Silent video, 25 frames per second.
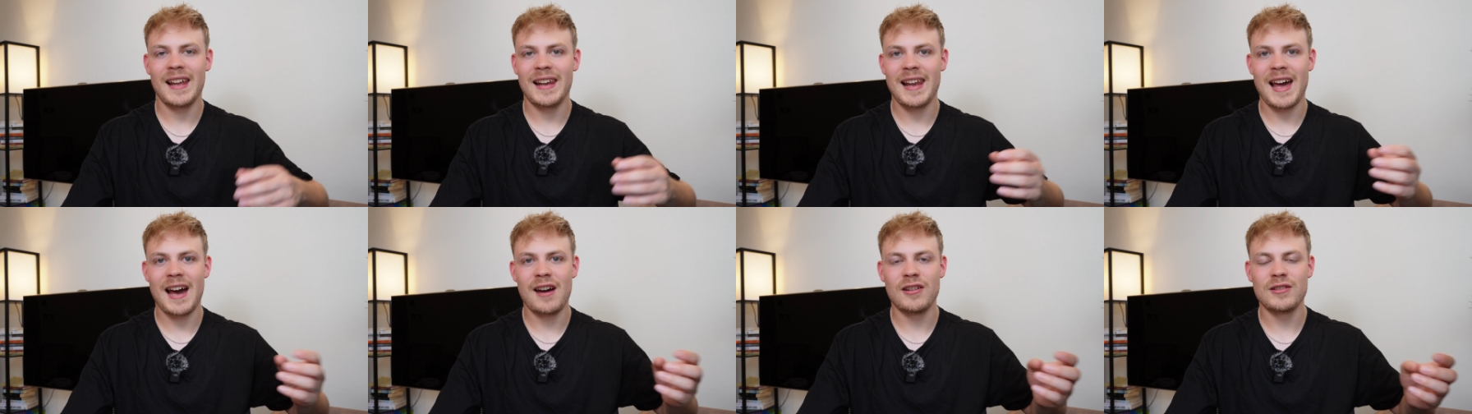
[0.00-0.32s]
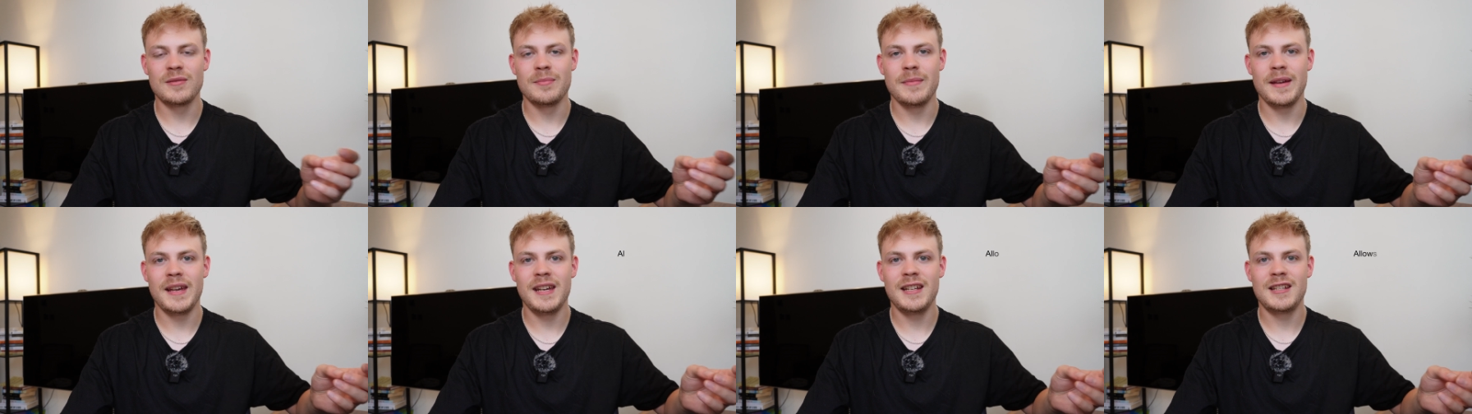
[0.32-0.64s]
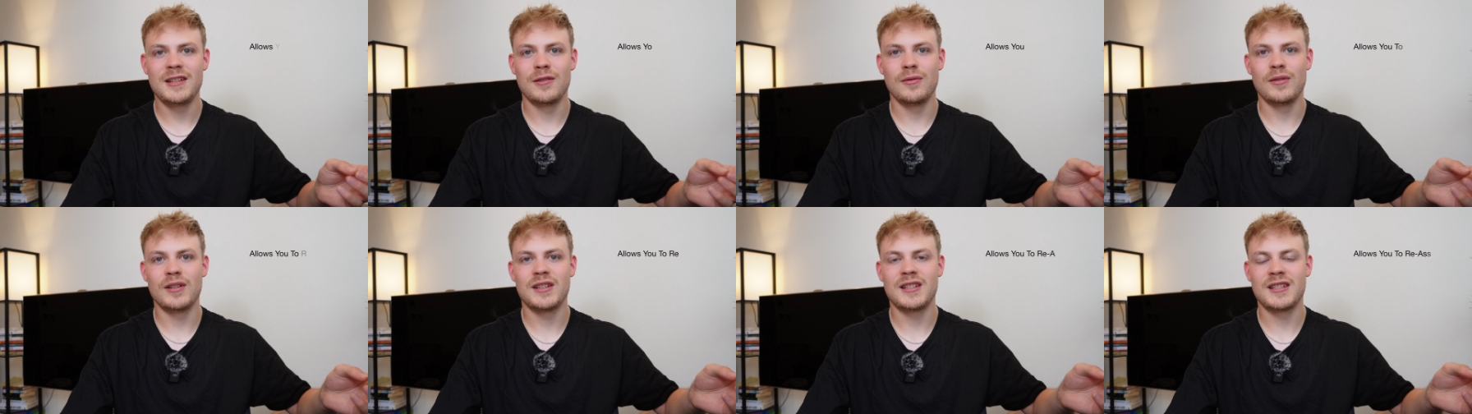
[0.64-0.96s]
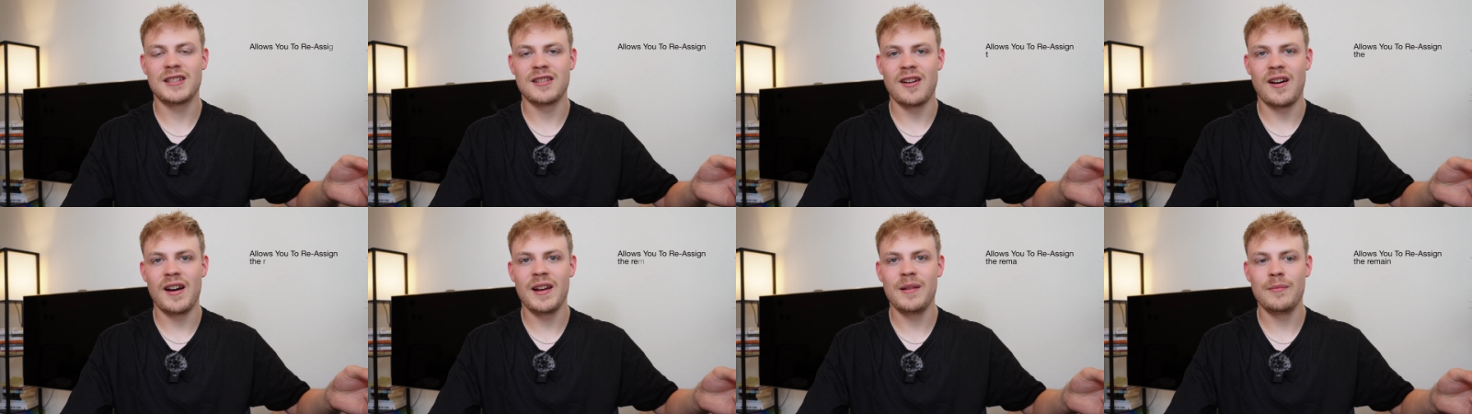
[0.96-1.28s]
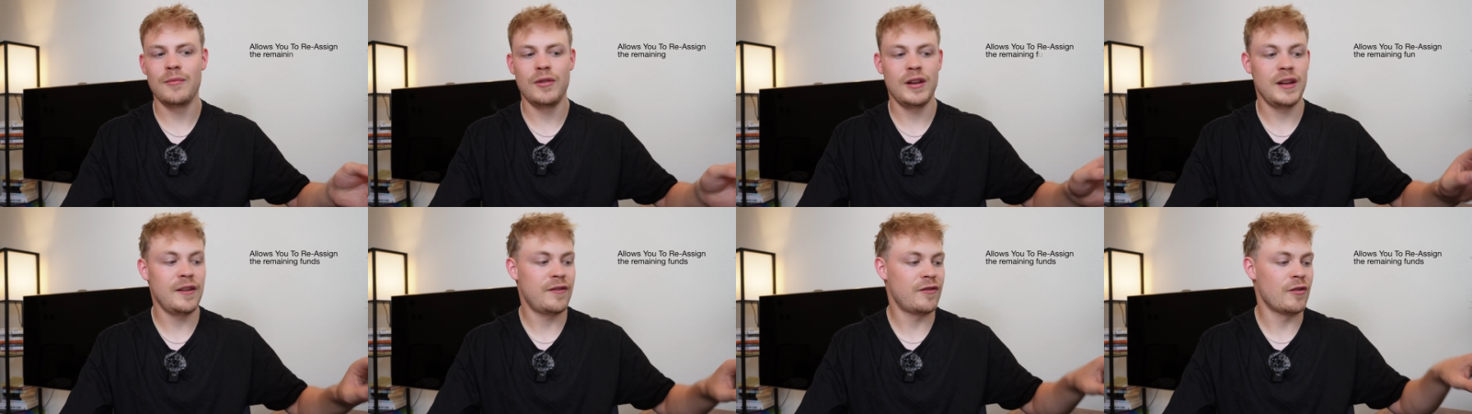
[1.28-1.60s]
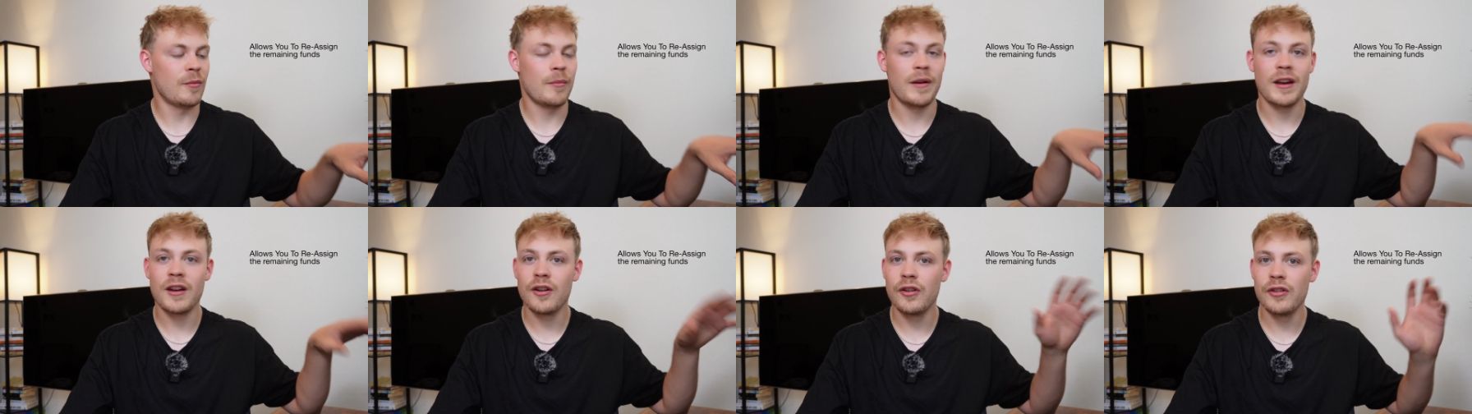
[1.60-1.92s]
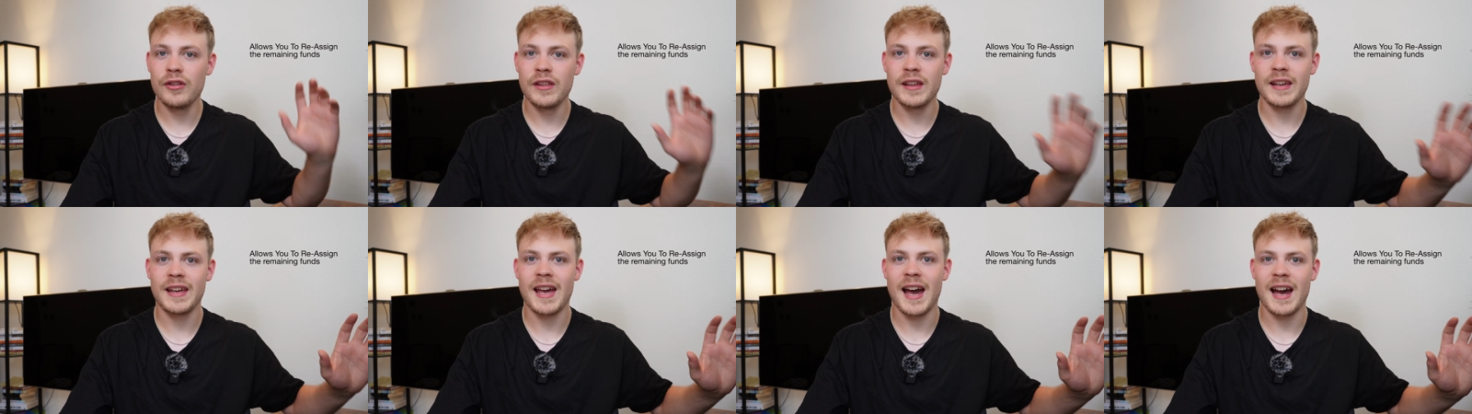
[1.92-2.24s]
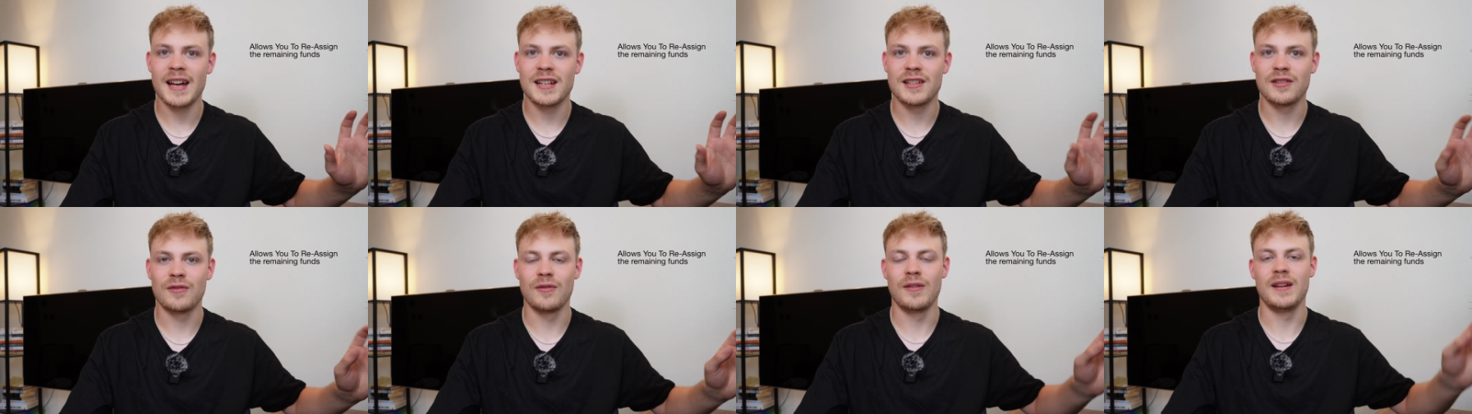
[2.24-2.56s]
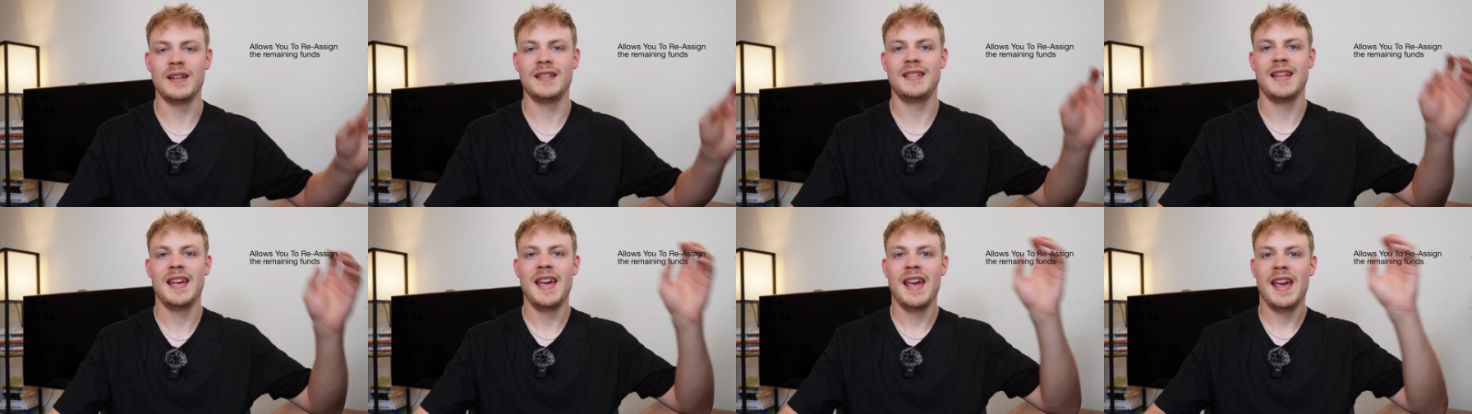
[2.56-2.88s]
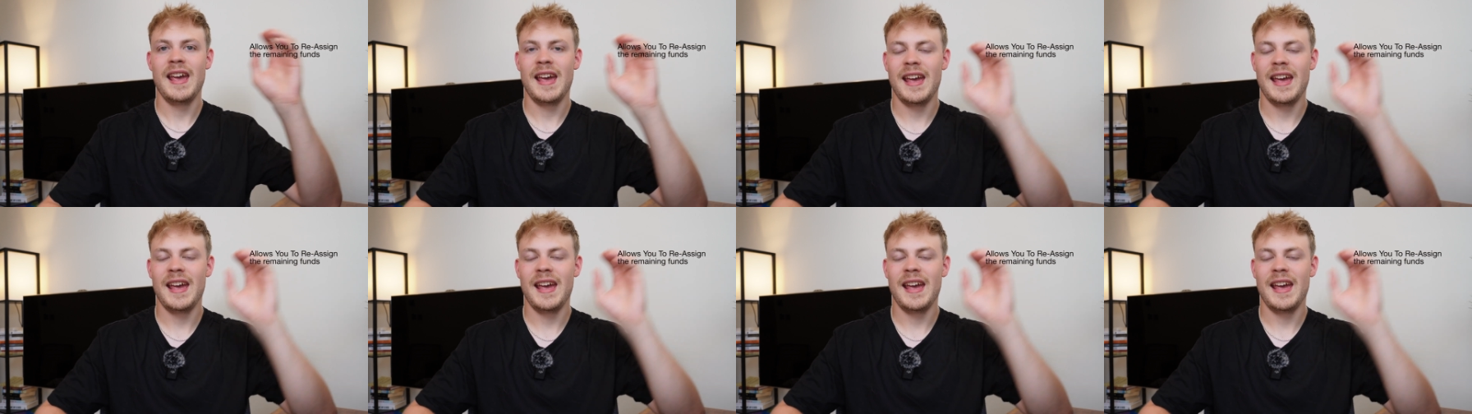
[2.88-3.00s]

allows me to assign money from my other categories